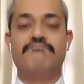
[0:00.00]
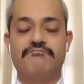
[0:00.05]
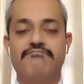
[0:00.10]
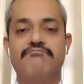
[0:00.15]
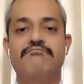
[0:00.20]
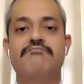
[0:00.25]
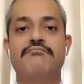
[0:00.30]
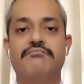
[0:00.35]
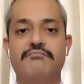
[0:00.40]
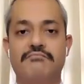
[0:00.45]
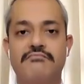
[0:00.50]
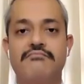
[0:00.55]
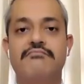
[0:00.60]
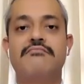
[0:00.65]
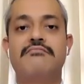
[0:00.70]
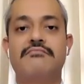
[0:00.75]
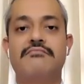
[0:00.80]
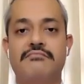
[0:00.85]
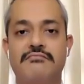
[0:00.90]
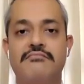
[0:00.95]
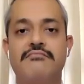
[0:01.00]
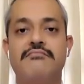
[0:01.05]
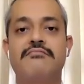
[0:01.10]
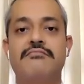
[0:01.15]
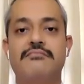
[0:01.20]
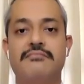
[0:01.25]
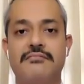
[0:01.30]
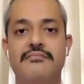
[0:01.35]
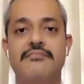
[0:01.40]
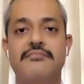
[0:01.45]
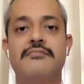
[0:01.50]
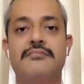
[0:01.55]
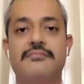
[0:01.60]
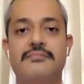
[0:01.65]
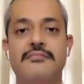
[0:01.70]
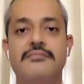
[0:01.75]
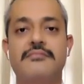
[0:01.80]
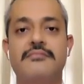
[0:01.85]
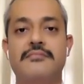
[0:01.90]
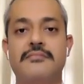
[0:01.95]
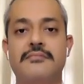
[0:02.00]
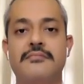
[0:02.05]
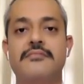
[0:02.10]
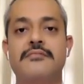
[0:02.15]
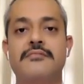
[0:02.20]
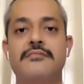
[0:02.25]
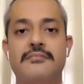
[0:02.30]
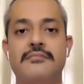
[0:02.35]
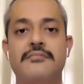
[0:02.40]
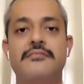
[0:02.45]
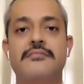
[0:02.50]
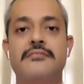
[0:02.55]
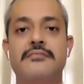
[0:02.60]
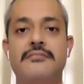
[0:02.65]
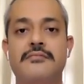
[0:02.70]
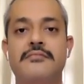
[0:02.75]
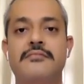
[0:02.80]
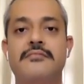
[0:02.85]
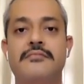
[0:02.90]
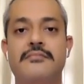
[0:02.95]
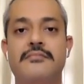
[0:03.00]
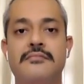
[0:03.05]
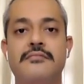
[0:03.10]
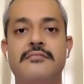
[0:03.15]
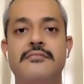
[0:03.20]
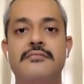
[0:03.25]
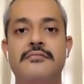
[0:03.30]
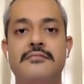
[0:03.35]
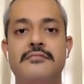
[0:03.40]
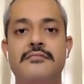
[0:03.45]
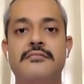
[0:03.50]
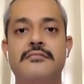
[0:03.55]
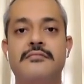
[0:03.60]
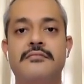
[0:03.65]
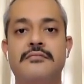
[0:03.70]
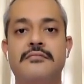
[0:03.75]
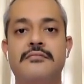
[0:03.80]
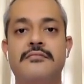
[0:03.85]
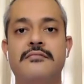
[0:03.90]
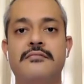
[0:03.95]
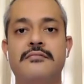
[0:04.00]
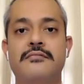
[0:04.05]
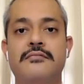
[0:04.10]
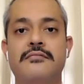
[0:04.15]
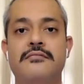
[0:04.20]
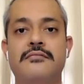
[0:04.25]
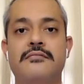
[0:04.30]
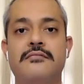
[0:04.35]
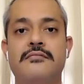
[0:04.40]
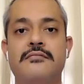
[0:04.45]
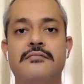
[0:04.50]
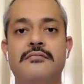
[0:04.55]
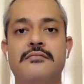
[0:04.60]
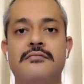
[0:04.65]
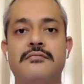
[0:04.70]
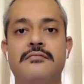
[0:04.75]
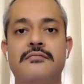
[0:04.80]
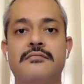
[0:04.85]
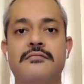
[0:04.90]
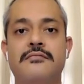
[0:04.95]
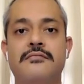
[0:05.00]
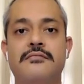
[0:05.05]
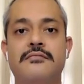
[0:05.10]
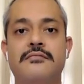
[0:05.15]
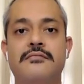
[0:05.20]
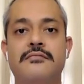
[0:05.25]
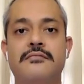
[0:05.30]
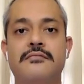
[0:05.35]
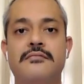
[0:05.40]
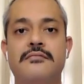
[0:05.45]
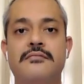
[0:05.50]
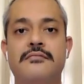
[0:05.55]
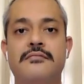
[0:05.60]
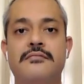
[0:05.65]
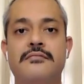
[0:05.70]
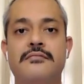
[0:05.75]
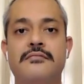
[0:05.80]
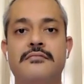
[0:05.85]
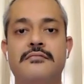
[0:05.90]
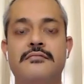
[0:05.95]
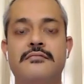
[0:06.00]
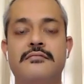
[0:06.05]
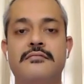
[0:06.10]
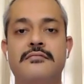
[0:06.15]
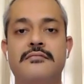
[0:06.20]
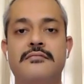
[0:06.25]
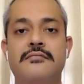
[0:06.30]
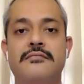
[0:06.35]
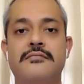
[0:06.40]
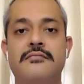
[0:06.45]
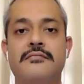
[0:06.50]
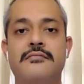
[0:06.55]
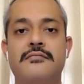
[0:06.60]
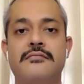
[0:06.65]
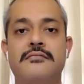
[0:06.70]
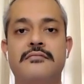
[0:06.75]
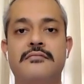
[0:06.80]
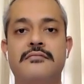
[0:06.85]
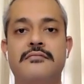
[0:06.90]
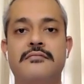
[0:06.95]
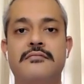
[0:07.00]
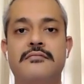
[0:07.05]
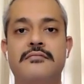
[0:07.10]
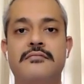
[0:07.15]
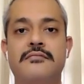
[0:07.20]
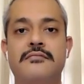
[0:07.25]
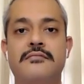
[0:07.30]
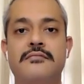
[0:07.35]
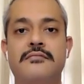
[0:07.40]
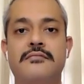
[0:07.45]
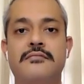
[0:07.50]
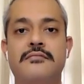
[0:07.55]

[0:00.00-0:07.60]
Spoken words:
This person isn't speaking.